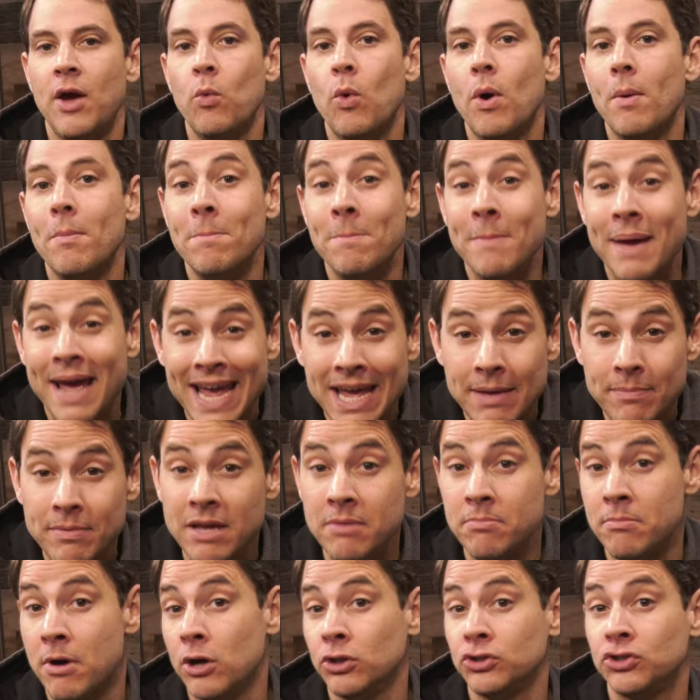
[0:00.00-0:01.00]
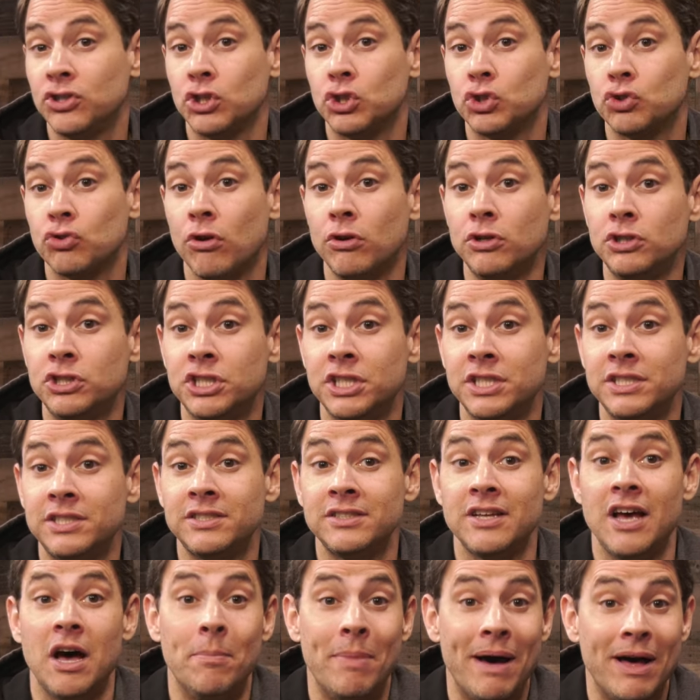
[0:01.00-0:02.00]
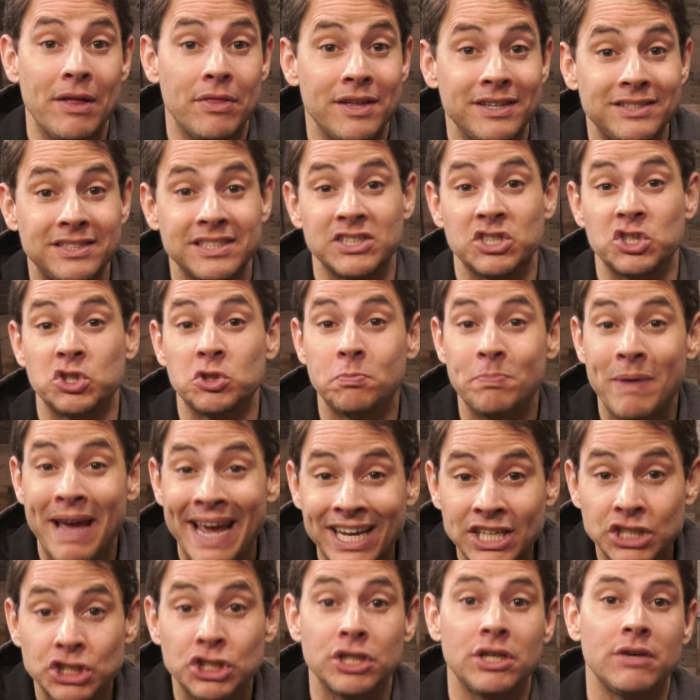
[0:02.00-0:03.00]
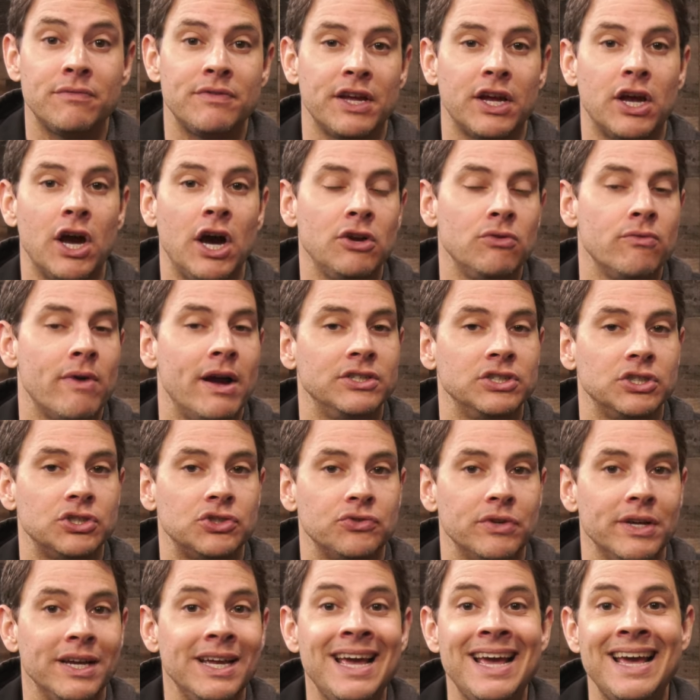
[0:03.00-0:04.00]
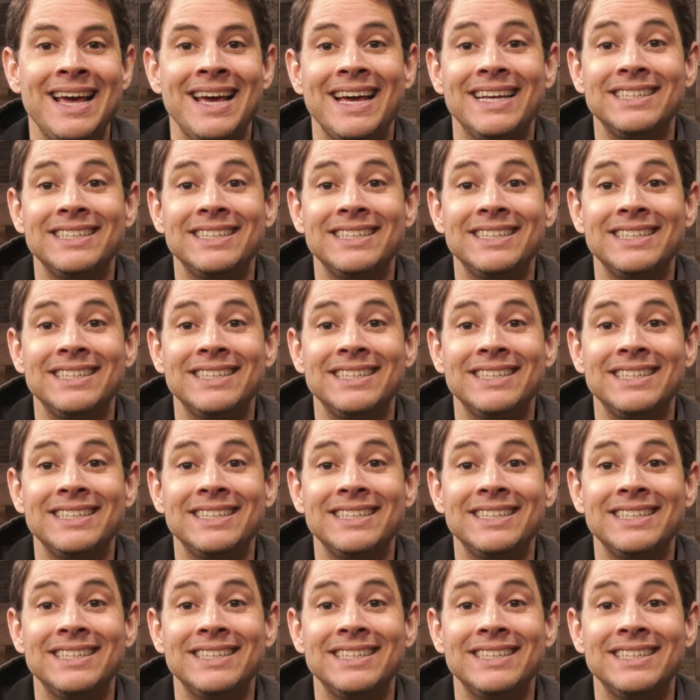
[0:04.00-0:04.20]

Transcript: And what may be most atrocious about this expansion of the gun registry